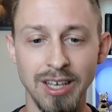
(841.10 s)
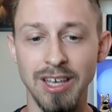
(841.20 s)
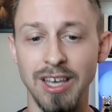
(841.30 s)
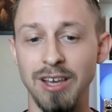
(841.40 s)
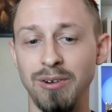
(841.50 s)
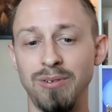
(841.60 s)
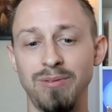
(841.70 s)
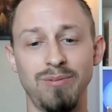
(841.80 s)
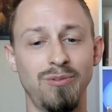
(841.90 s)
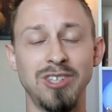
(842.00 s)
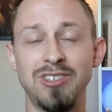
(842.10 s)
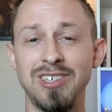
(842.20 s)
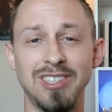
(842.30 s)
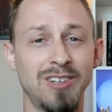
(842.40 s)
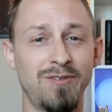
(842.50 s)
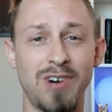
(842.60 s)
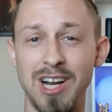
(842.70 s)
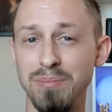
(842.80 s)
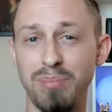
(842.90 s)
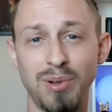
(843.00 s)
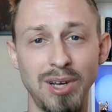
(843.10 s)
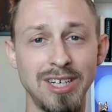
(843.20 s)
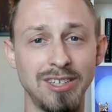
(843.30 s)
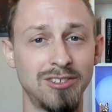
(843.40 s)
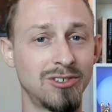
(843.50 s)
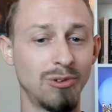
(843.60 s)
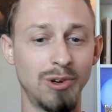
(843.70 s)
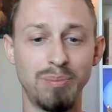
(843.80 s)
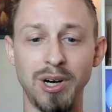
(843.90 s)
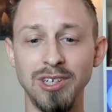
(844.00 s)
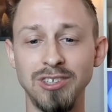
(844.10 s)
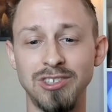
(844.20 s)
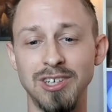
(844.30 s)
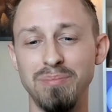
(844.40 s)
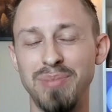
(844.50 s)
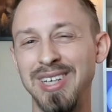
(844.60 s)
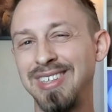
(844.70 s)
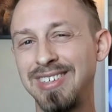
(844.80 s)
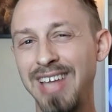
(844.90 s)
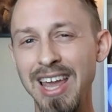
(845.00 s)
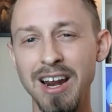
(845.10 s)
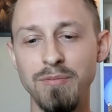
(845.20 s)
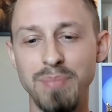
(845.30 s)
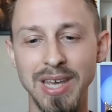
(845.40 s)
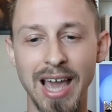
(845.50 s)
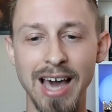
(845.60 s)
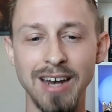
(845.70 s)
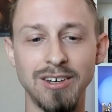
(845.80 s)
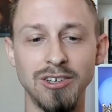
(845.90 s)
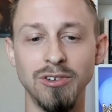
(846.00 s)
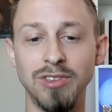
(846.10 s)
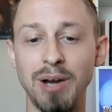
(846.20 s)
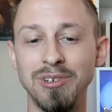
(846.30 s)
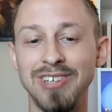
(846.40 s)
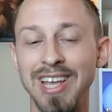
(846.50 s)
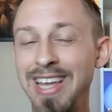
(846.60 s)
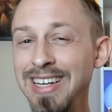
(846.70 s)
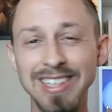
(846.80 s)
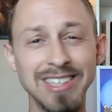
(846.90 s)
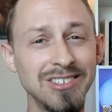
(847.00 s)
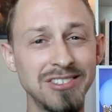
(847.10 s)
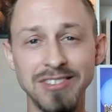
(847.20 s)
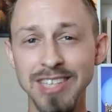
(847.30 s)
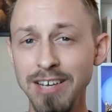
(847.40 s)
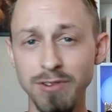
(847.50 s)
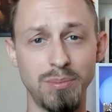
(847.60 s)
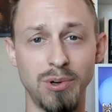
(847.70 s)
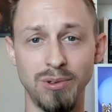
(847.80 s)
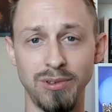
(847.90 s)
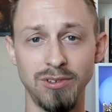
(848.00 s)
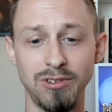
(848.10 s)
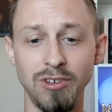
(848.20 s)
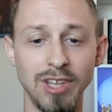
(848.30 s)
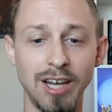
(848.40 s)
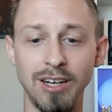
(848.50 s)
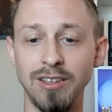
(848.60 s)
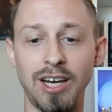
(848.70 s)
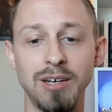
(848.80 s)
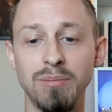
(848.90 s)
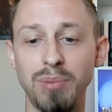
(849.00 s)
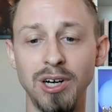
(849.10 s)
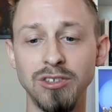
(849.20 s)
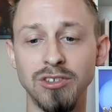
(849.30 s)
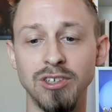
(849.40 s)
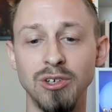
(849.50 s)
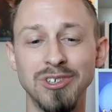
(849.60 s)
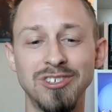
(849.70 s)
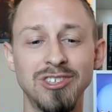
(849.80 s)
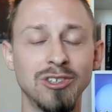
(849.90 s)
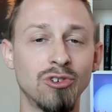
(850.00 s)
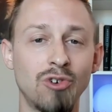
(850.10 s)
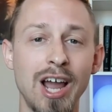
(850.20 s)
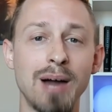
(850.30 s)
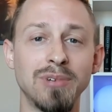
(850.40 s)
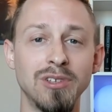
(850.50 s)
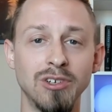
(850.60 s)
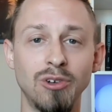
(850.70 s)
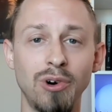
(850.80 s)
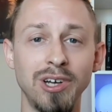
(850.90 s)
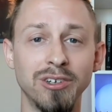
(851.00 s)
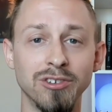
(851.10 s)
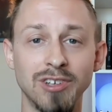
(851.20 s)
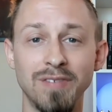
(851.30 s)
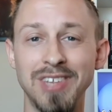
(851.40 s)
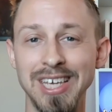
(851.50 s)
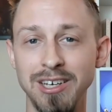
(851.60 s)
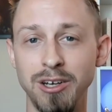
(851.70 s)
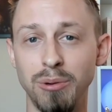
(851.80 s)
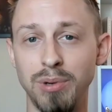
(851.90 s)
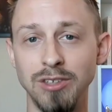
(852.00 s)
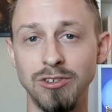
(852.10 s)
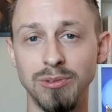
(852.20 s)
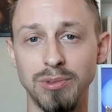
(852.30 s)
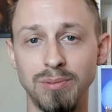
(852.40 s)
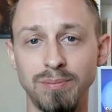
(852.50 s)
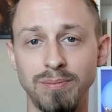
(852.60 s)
It wasn't a defined place or person, but a state of beatitude that was inconceivable to the unenlightened person who was still trapped in the toils of the ego principle.